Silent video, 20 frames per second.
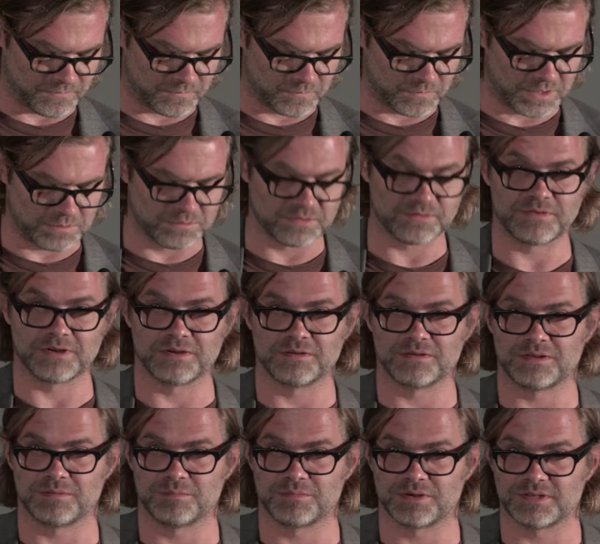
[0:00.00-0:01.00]
We were
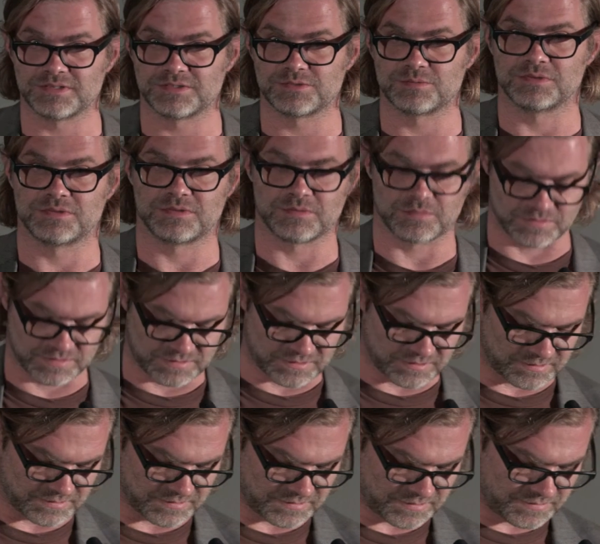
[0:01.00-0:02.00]
very impressed with the
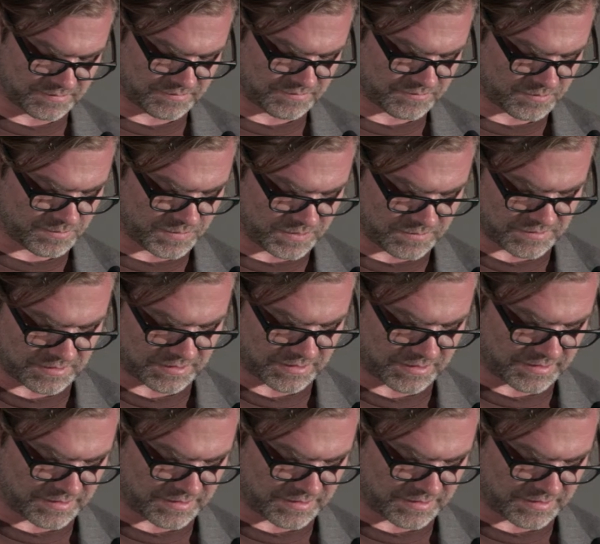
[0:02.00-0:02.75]
results from using